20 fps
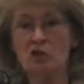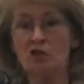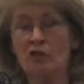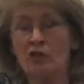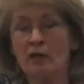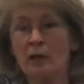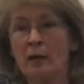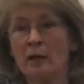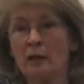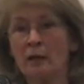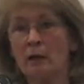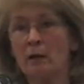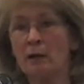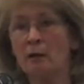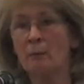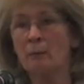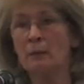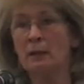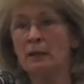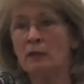She said, I
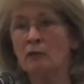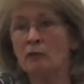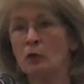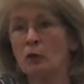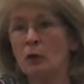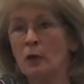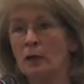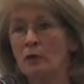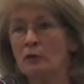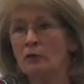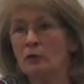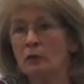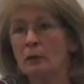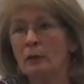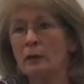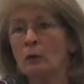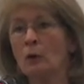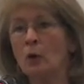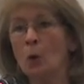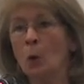can't believe you're
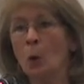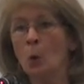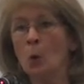undoing